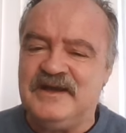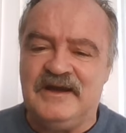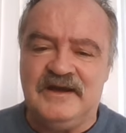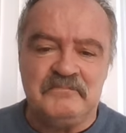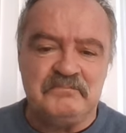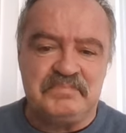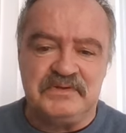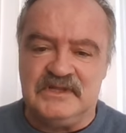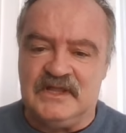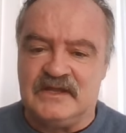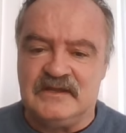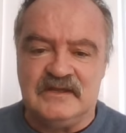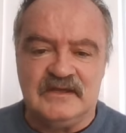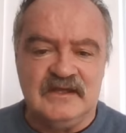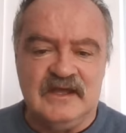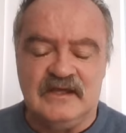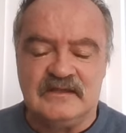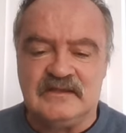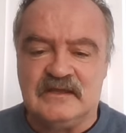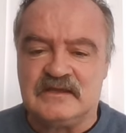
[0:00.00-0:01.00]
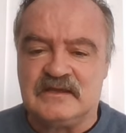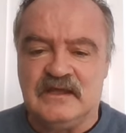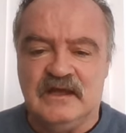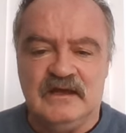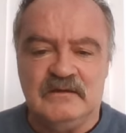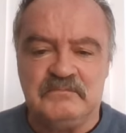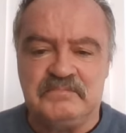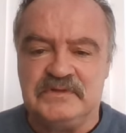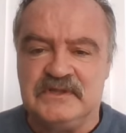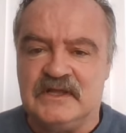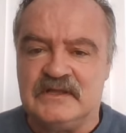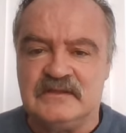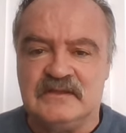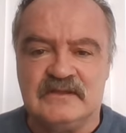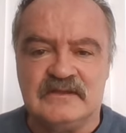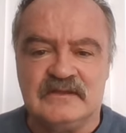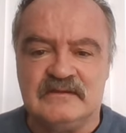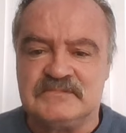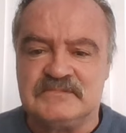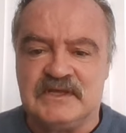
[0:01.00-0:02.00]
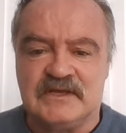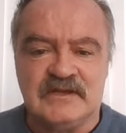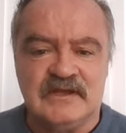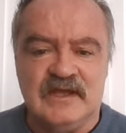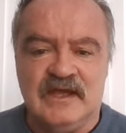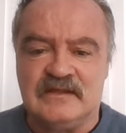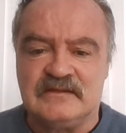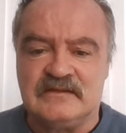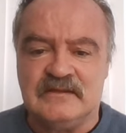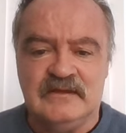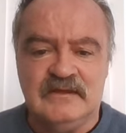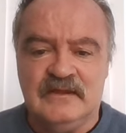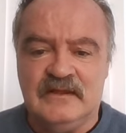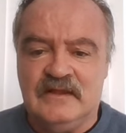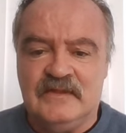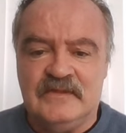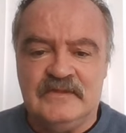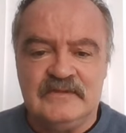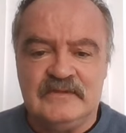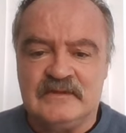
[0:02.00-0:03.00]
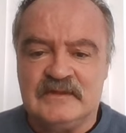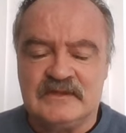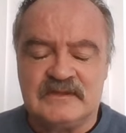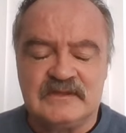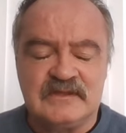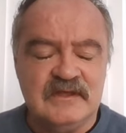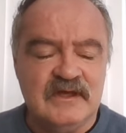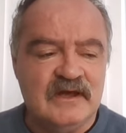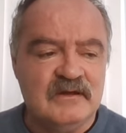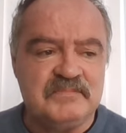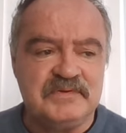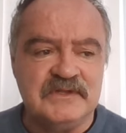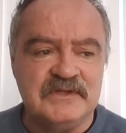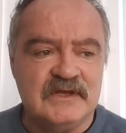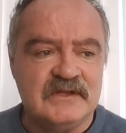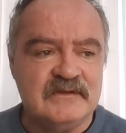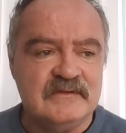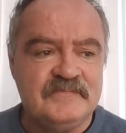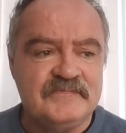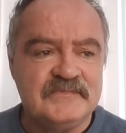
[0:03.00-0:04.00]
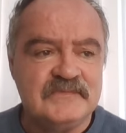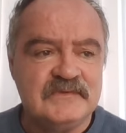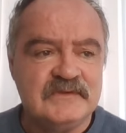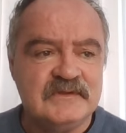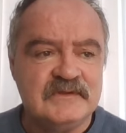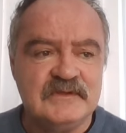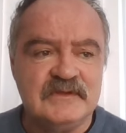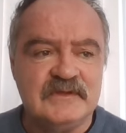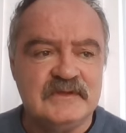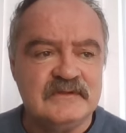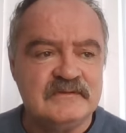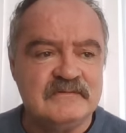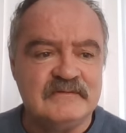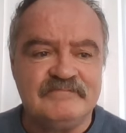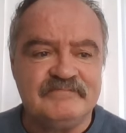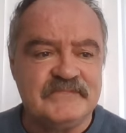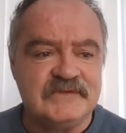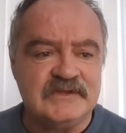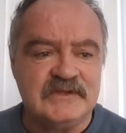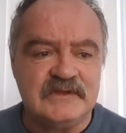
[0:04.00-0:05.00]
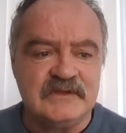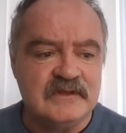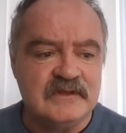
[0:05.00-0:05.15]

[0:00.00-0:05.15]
can't plan ahead. I can't plan that ahead. I can't plan. It